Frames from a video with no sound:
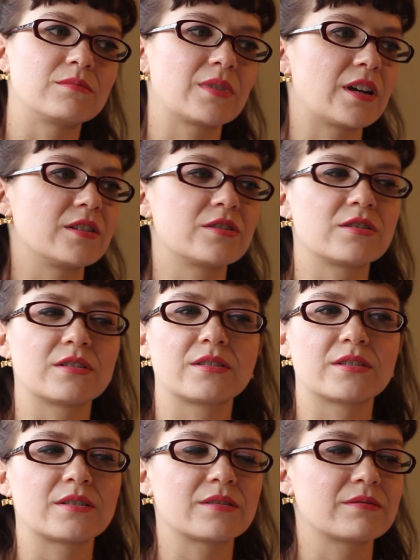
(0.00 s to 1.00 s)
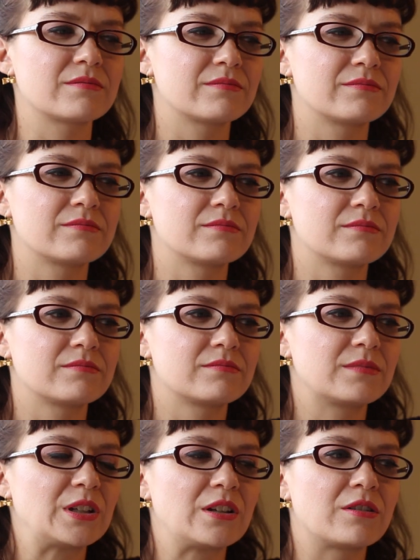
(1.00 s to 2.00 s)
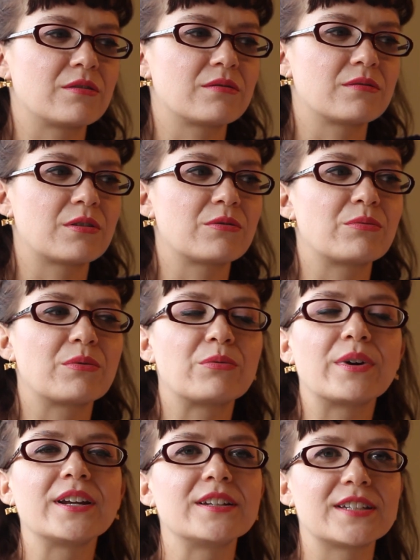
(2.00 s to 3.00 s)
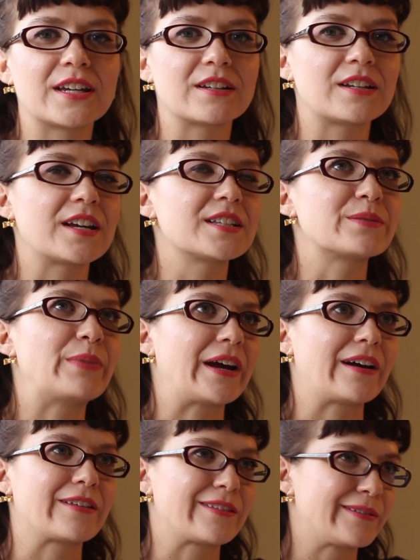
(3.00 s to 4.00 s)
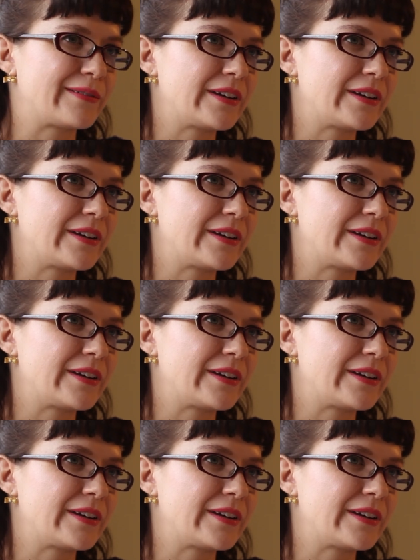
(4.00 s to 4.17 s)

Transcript: as just, you know, a way to take a nice bath.